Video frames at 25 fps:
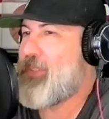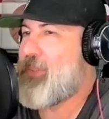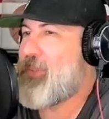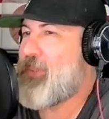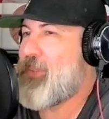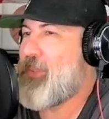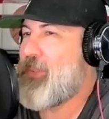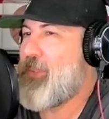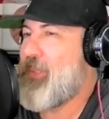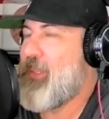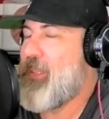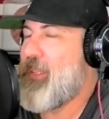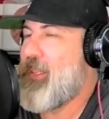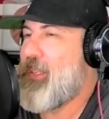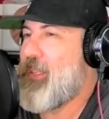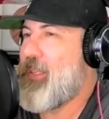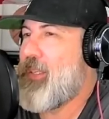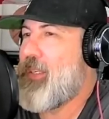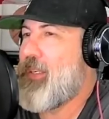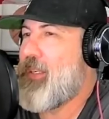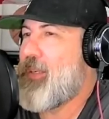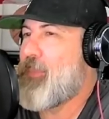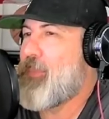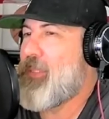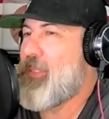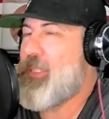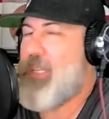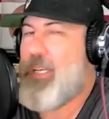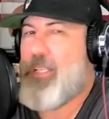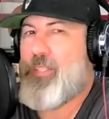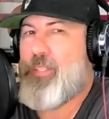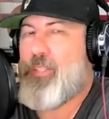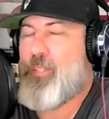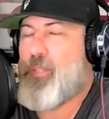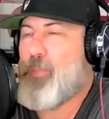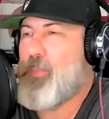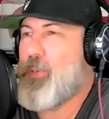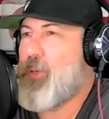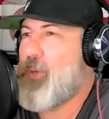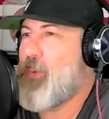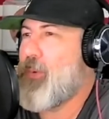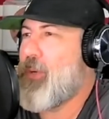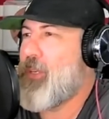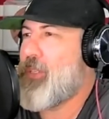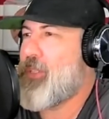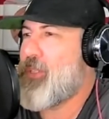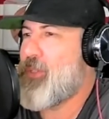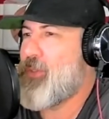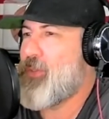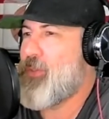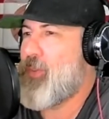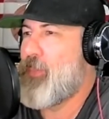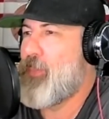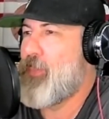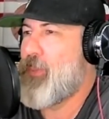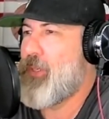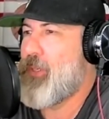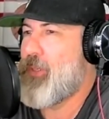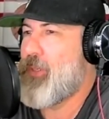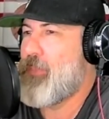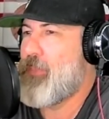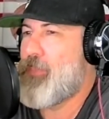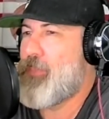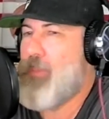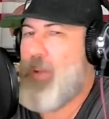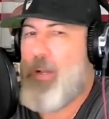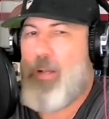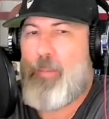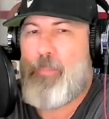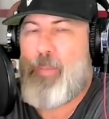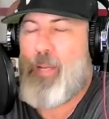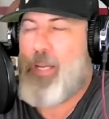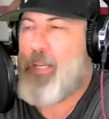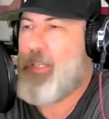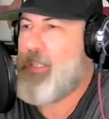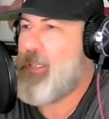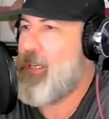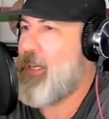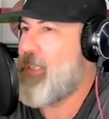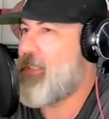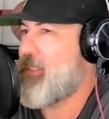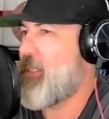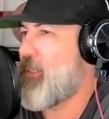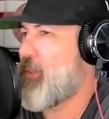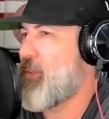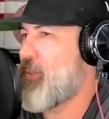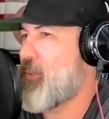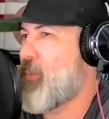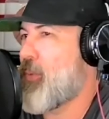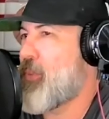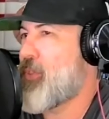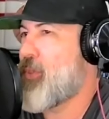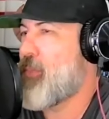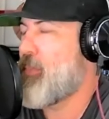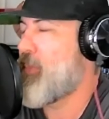cool. Besides stupid questions from bearded podcast hosts, what's your